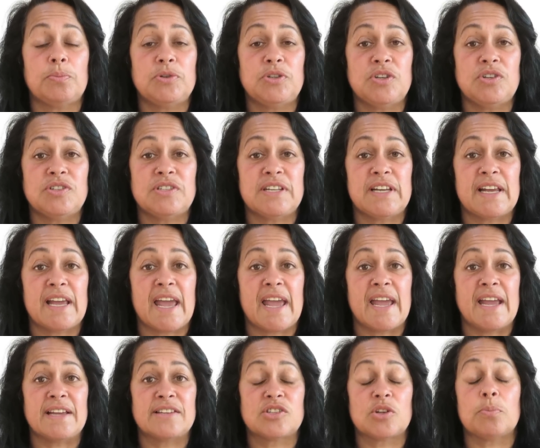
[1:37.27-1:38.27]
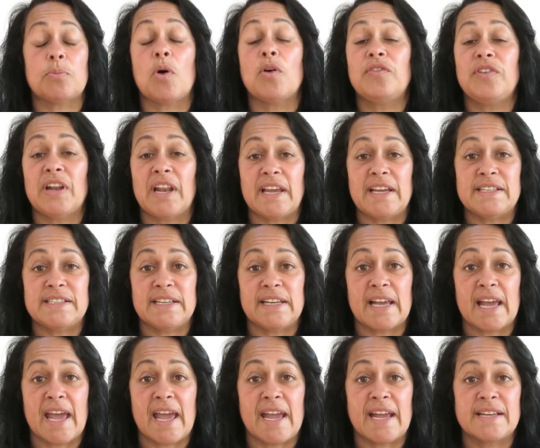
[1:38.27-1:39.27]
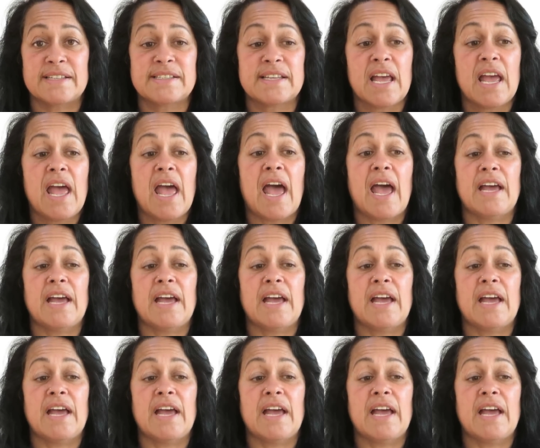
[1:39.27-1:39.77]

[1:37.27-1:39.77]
producing eggs, stop ovulating eggs,